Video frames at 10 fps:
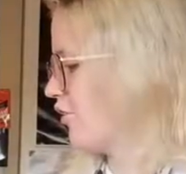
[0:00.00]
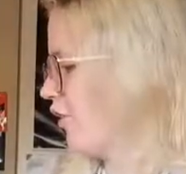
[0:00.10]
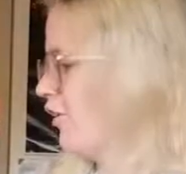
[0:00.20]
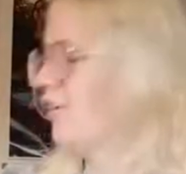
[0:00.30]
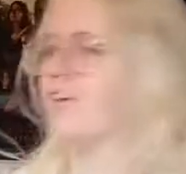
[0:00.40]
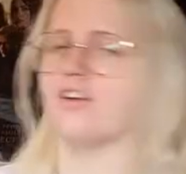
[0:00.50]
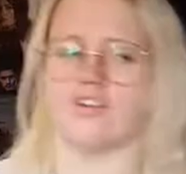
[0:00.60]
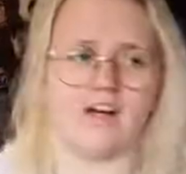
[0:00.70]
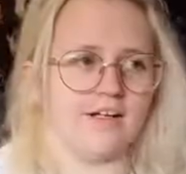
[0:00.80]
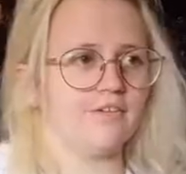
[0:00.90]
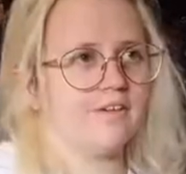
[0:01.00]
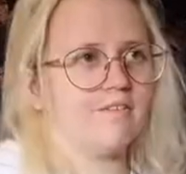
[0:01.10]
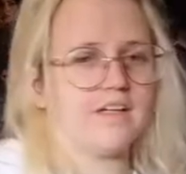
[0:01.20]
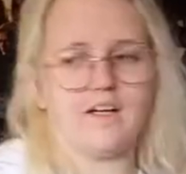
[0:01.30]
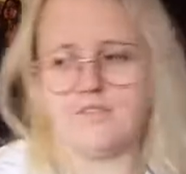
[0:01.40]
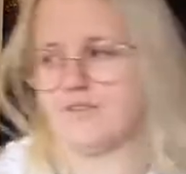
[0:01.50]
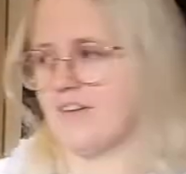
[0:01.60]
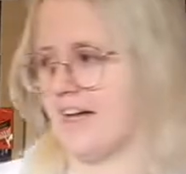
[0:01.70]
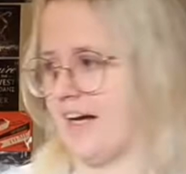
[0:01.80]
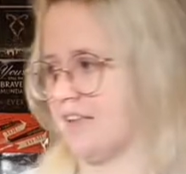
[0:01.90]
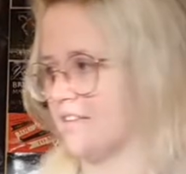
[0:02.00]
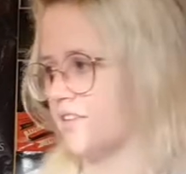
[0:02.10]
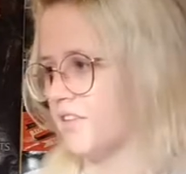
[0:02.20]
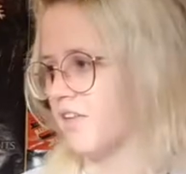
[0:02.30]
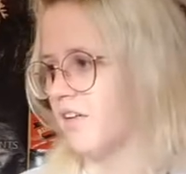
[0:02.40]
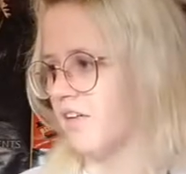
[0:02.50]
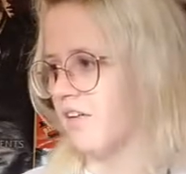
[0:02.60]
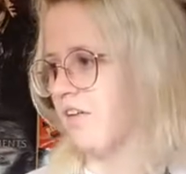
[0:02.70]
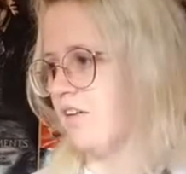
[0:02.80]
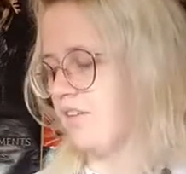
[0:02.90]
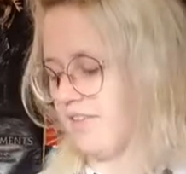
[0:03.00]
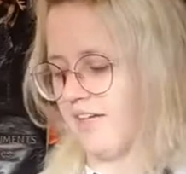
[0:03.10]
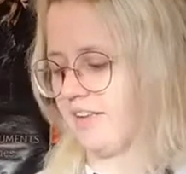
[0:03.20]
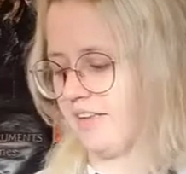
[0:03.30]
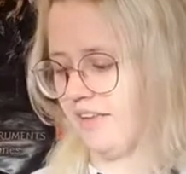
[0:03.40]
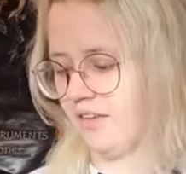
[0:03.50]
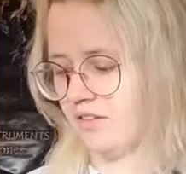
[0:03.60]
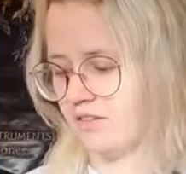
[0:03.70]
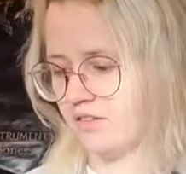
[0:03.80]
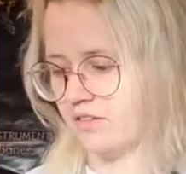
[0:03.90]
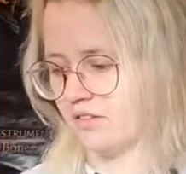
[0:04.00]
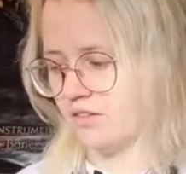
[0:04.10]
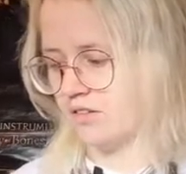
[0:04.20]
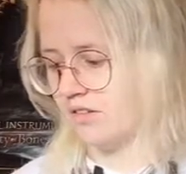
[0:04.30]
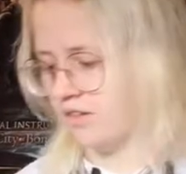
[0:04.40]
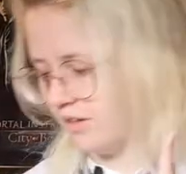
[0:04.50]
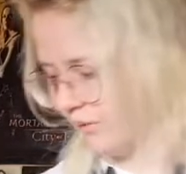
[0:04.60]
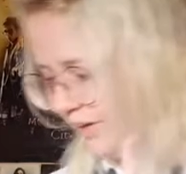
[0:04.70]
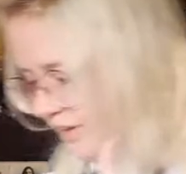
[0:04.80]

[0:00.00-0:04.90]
you because I don't have the cover for that, sadly. Wait,